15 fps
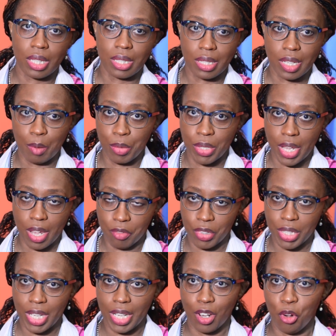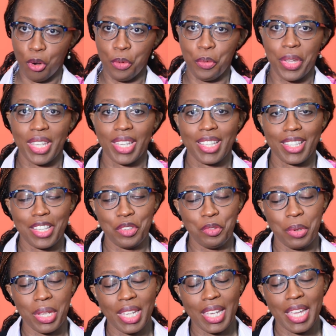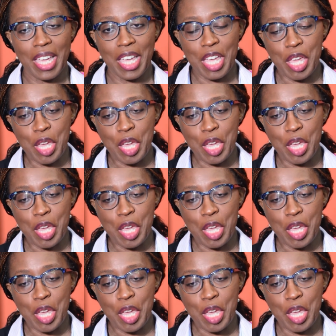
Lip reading: the steps every day all week this week.